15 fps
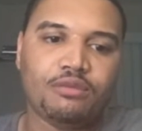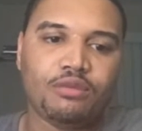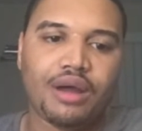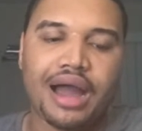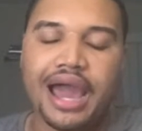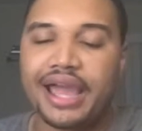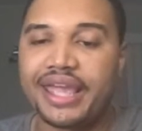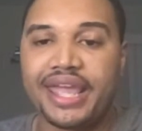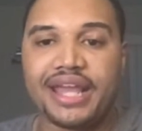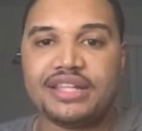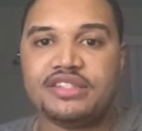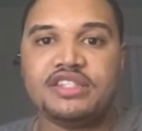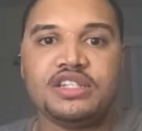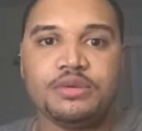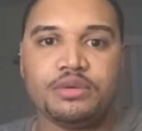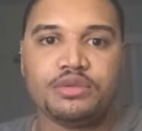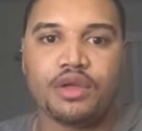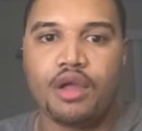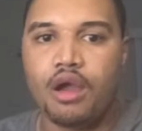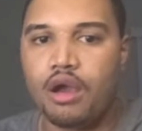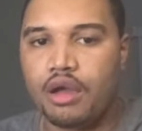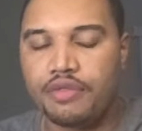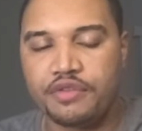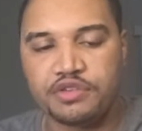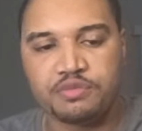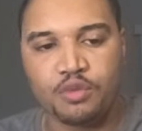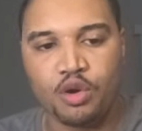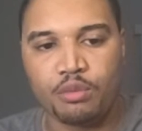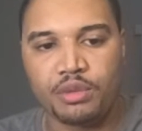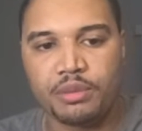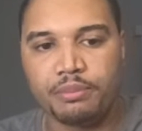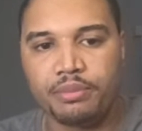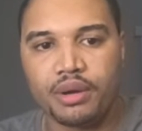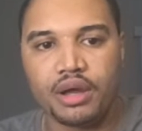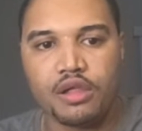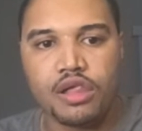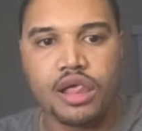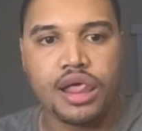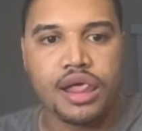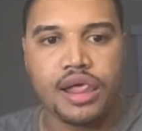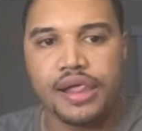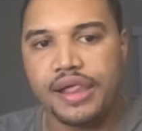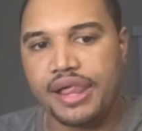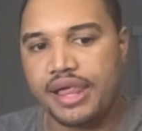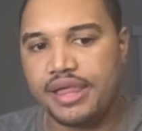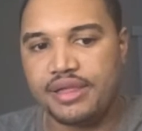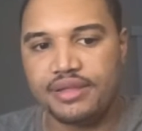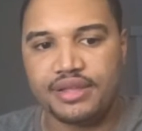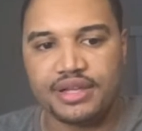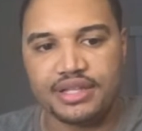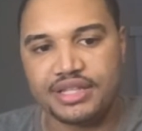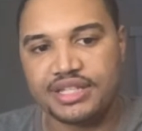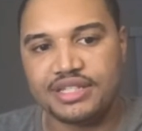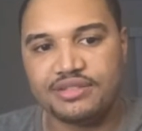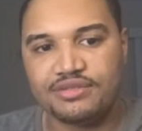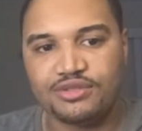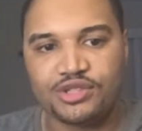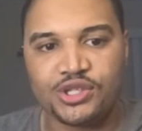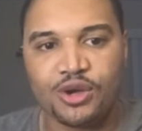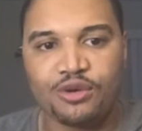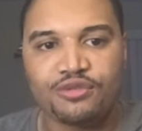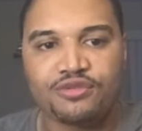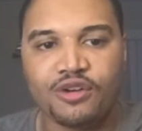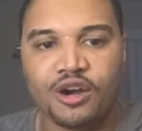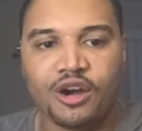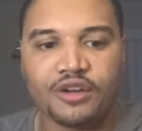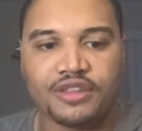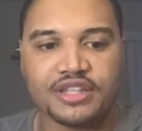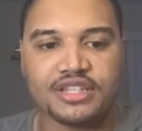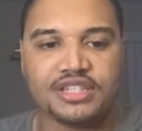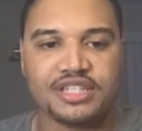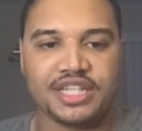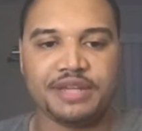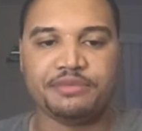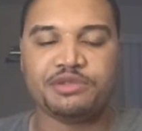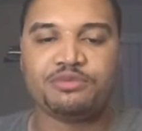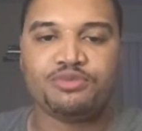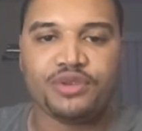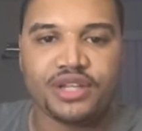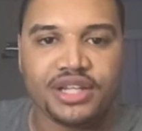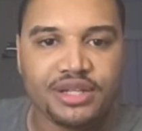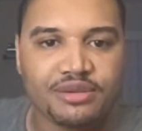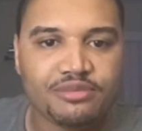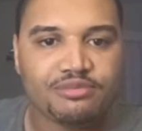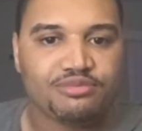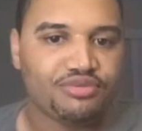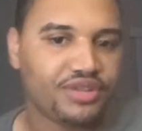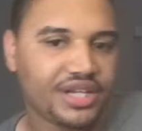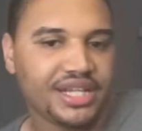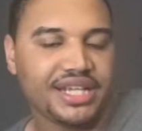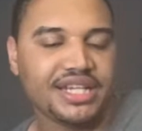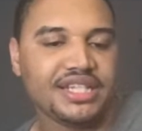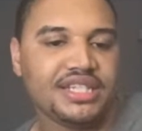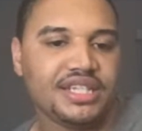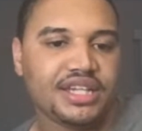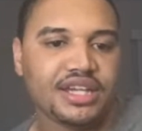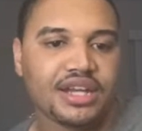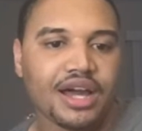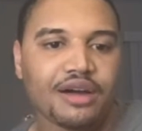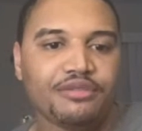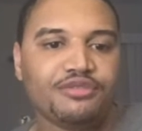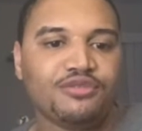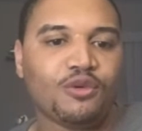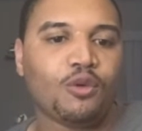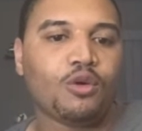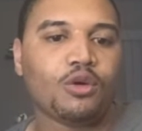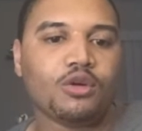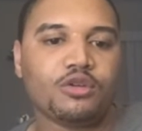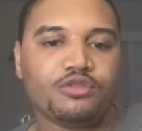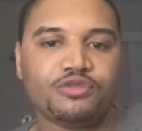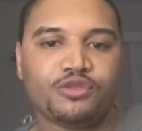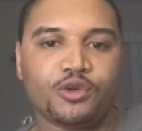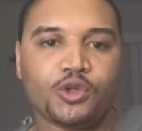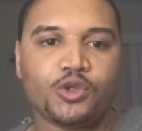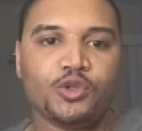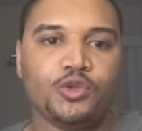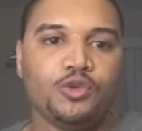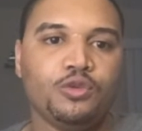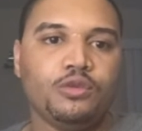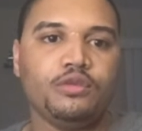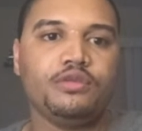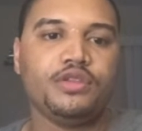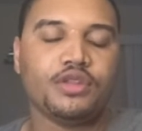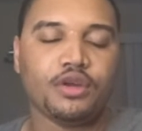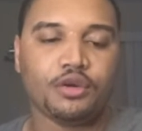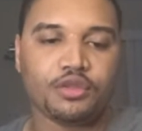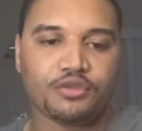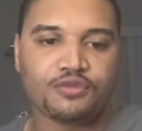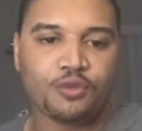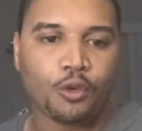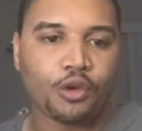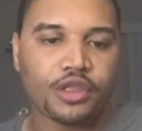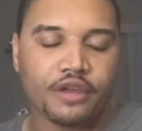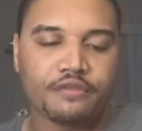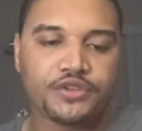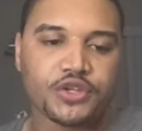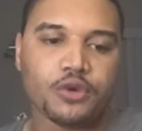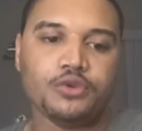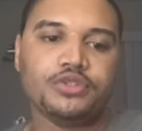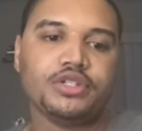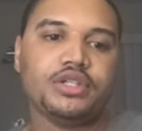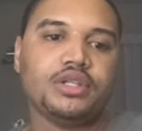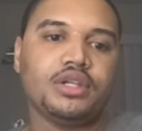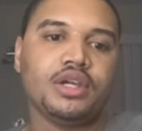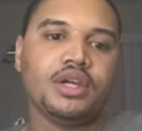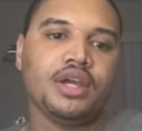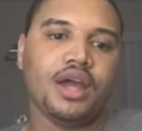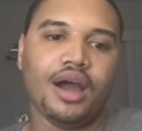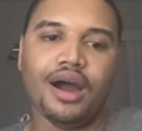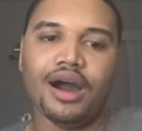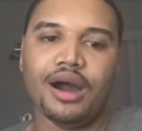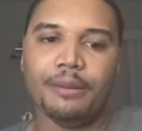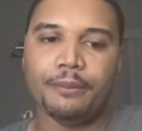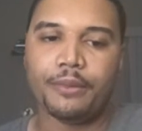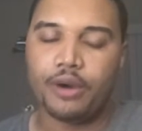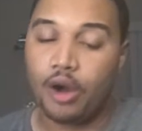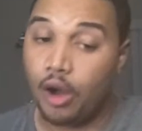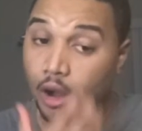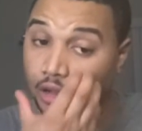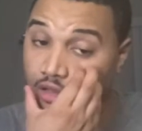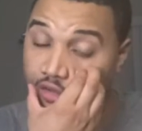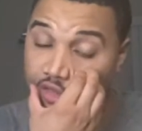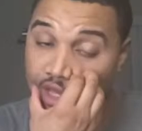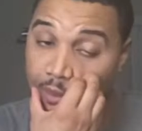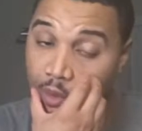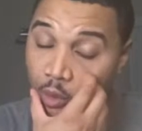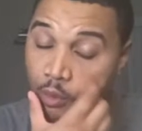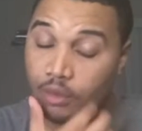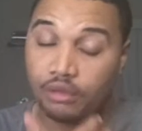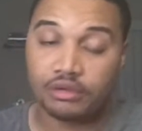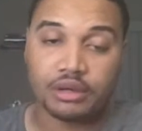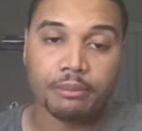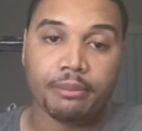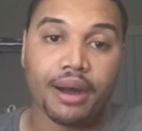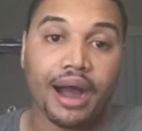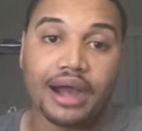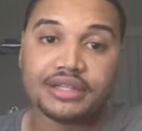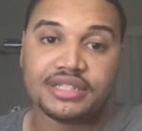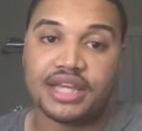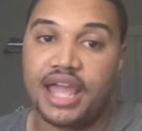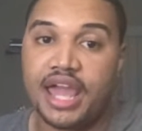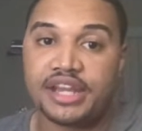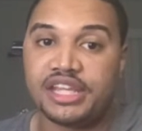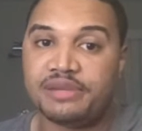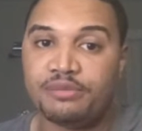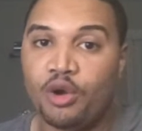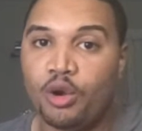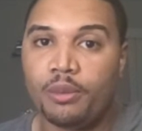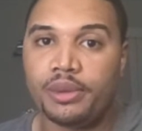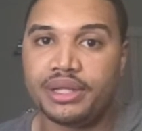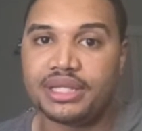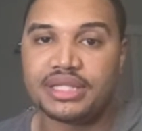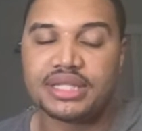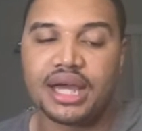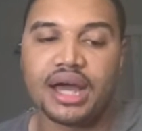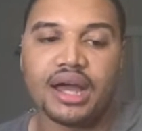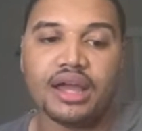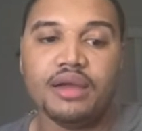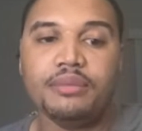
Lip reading: can't see what they are at this moment, but this so far this seems pretty easy enough for who the four they've chosen. All of them are willing to box at any moment in time.